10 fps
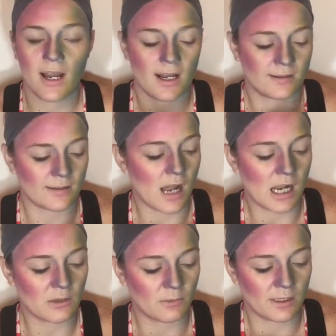It's
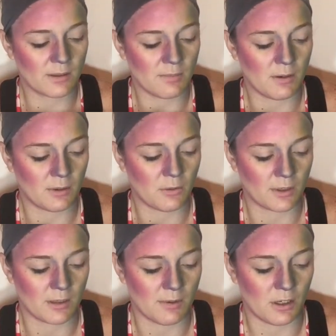not going to be what you want
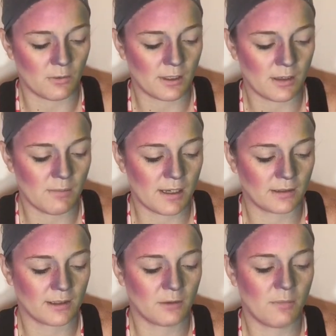it to be. You want it to be a
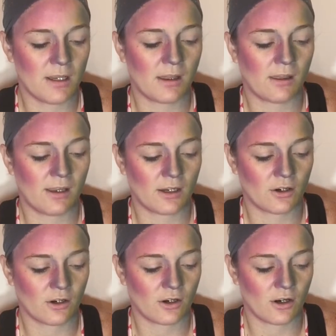little bit
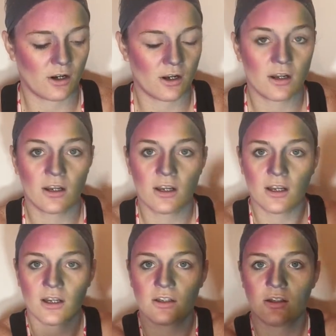thicker.
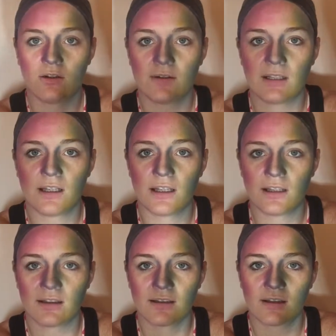Do you see
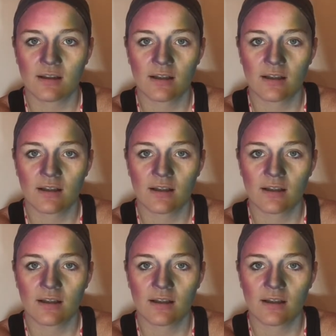this?